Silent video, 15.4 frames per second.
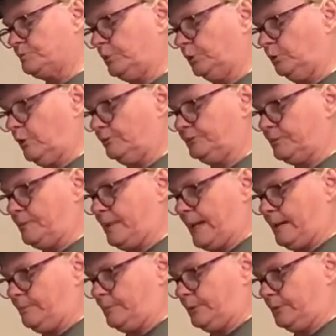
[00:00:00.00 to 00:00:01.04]
pull off the
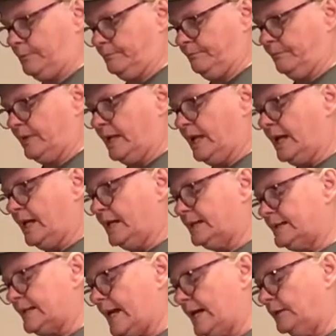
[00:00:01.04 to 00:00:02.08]
paper.
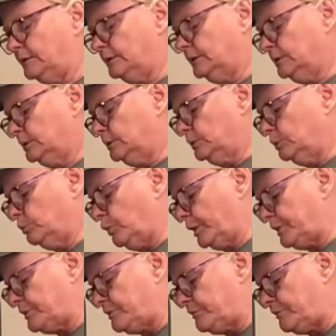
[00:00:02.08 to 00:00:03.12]
Now,
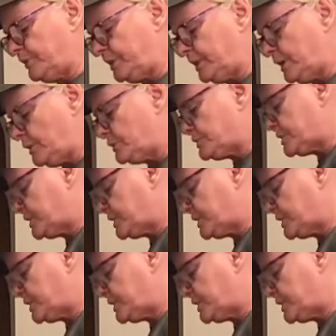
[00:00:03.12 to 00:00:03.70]
one of the videos that